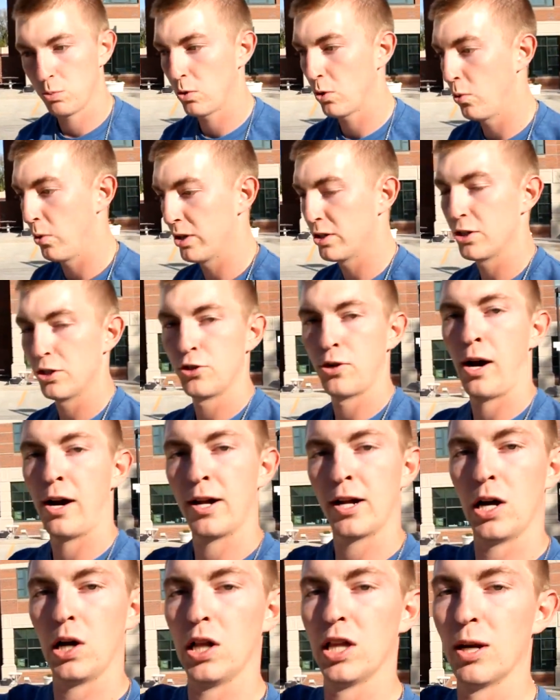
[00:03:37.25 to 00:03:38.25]
we're going to try to
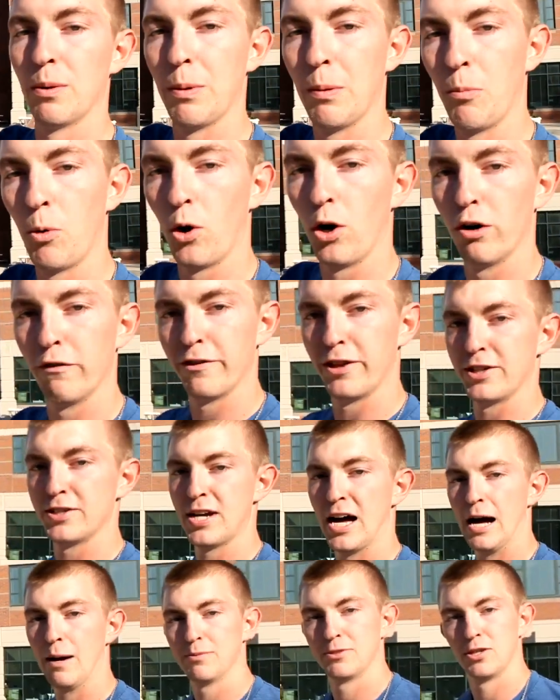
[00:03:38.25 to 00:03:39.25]
go a little bit more over the
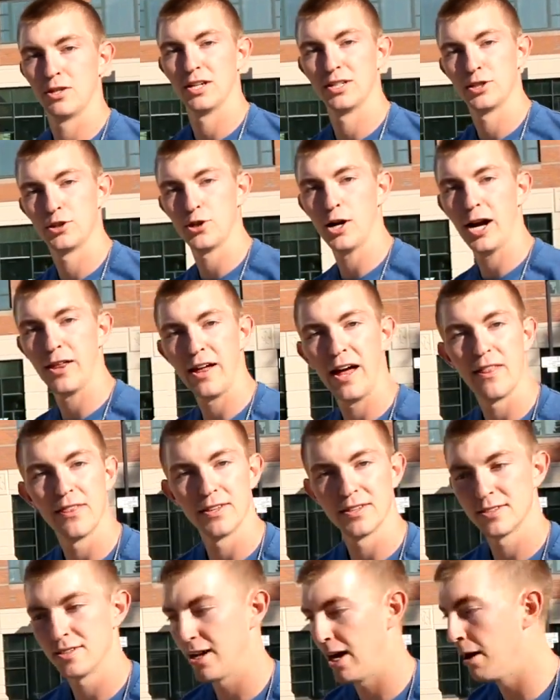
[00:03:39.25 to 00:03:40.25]
top. So let's try that
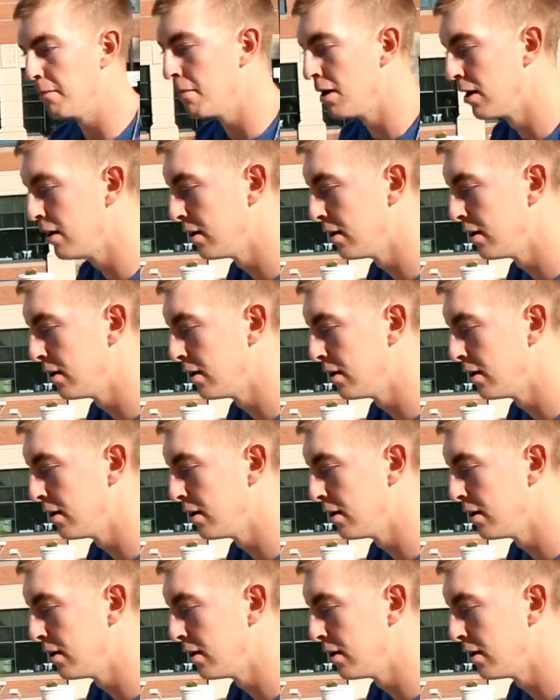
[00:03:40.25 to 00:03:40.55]
this time.